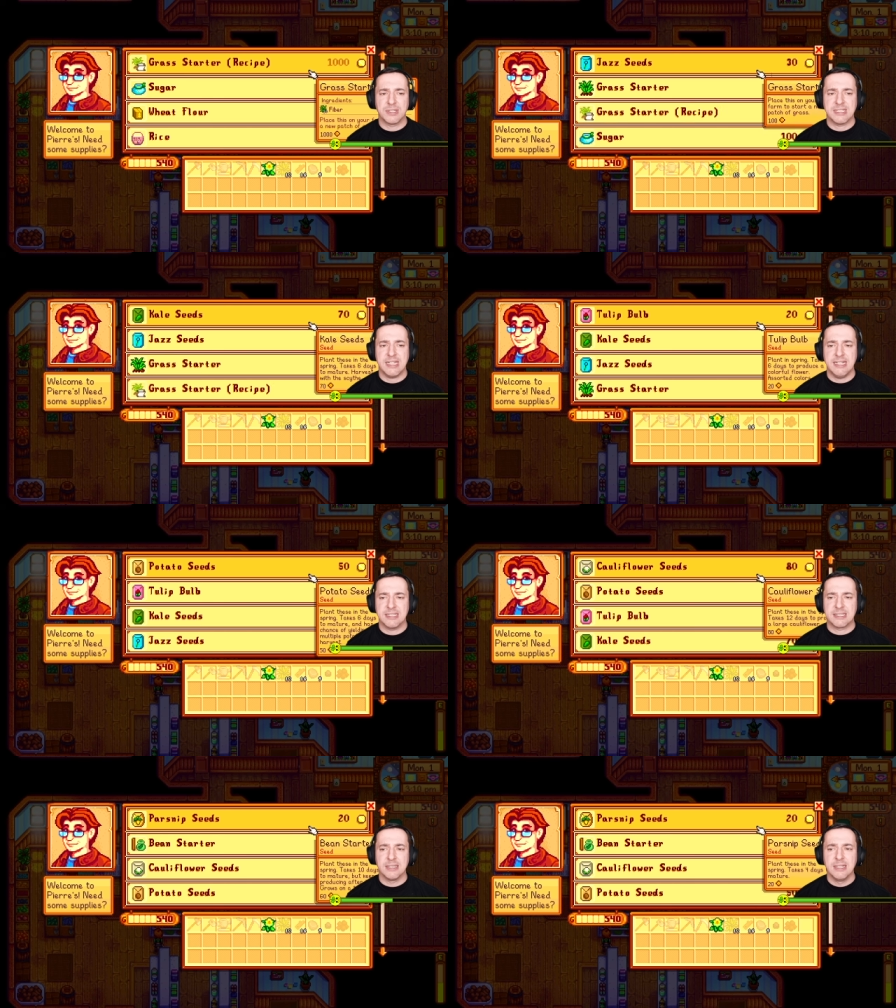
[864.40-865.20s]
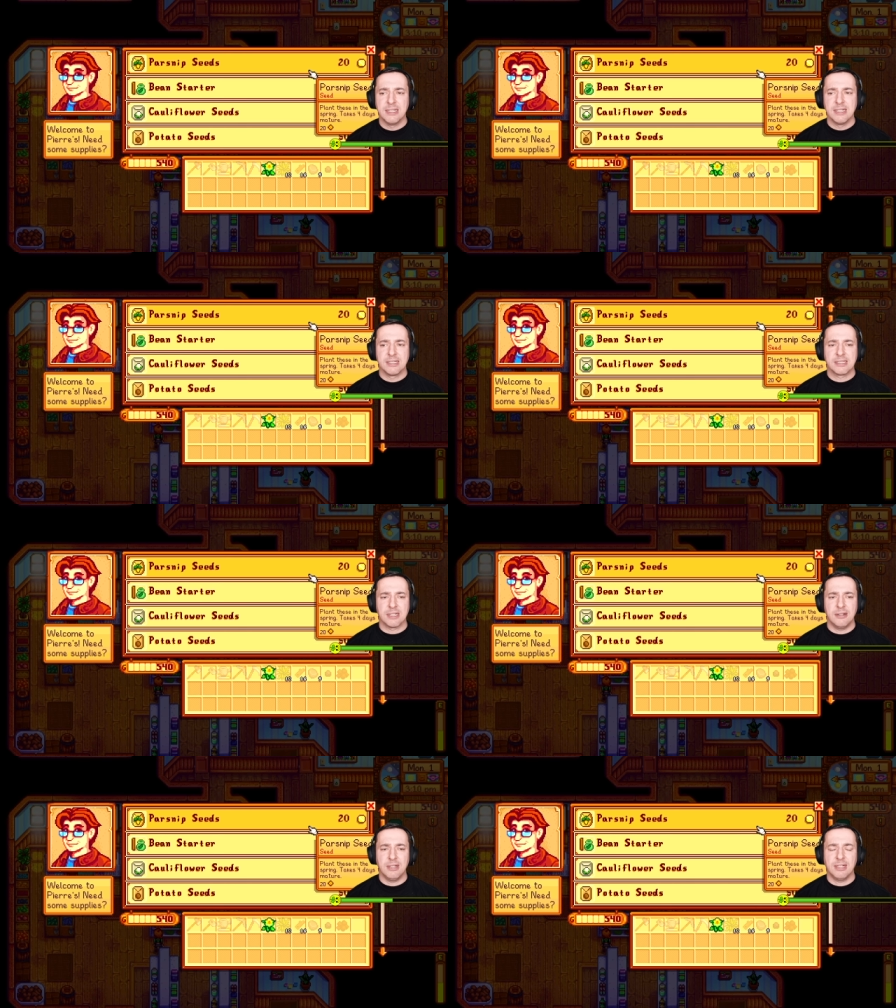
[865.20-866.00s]
seeds.
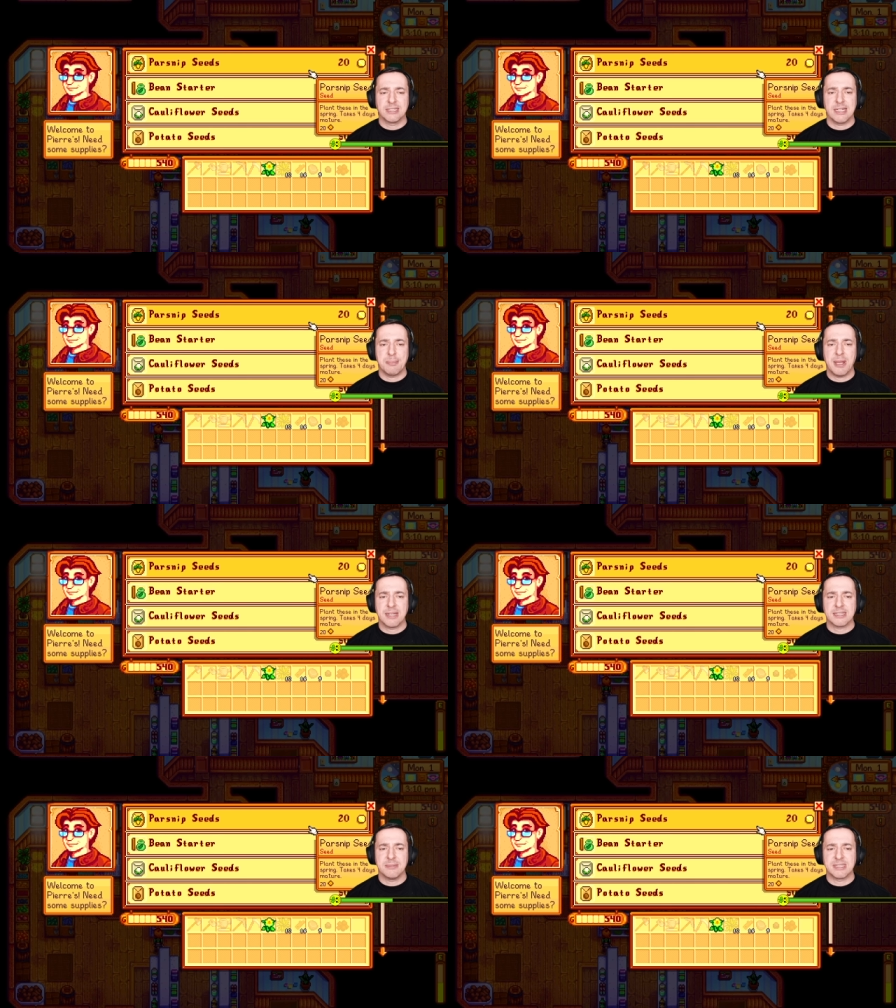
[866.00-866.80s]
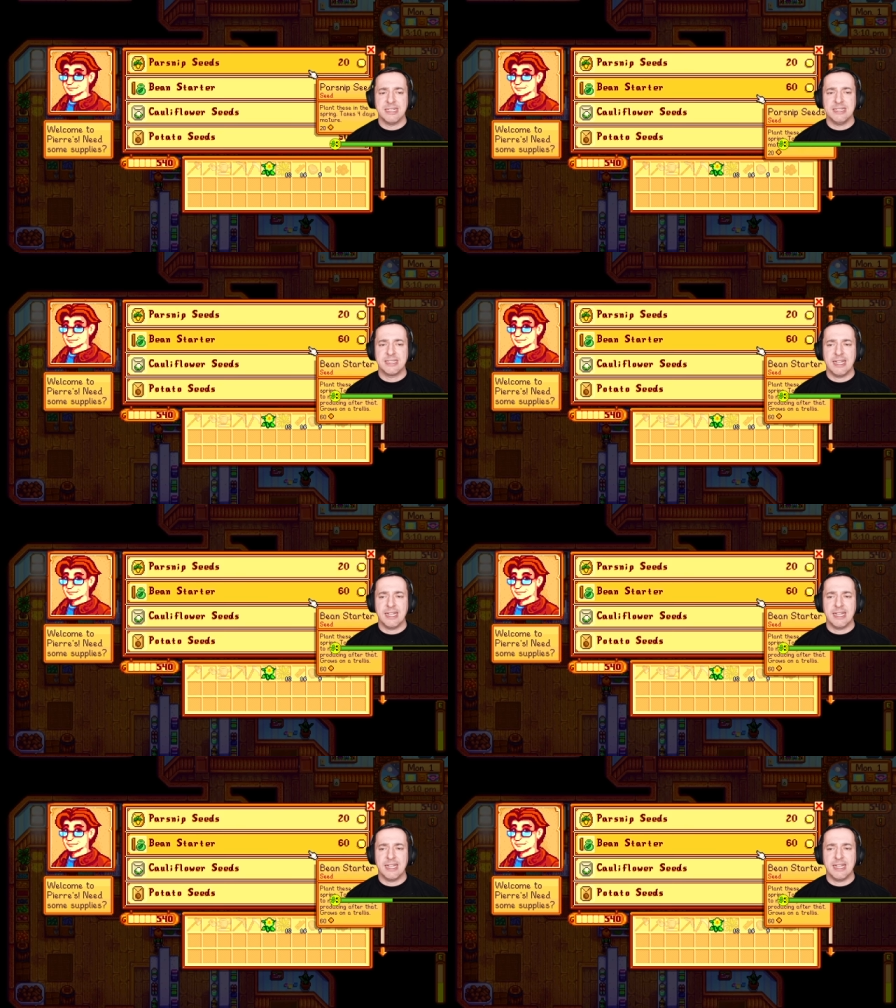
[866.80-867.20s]
So you can see parsnip seeds